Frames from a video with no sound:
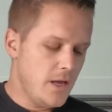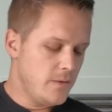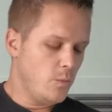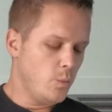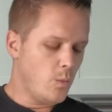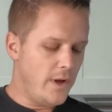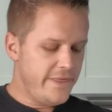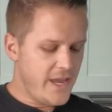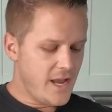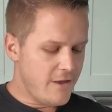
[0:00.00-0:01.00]

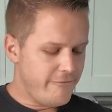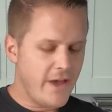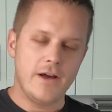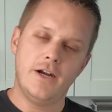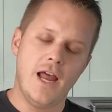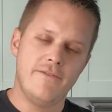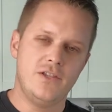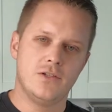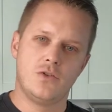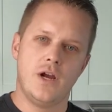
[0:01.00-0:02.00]
one thing I found in
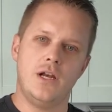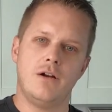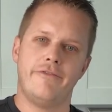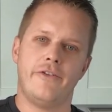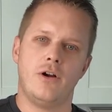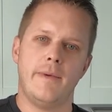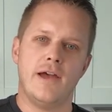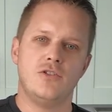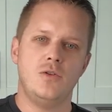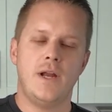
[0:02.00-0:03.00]
having this grinder for
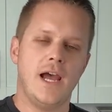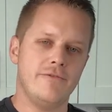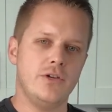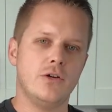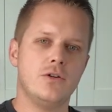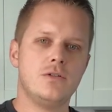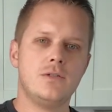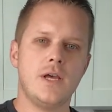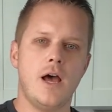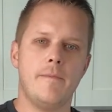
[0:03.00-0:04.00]
about 2.5
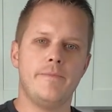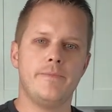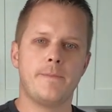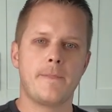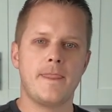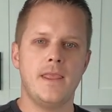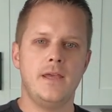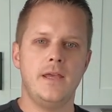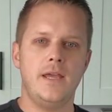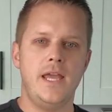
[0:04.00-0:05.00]
years,
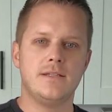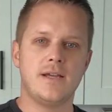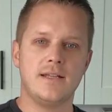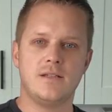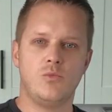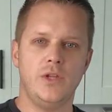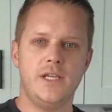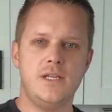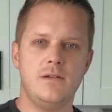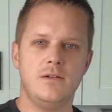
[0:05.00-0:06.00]
it's got some
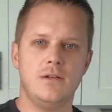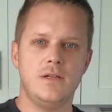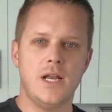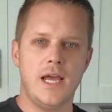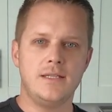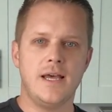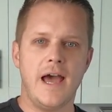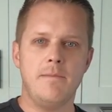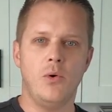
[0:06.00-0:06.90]
really nice high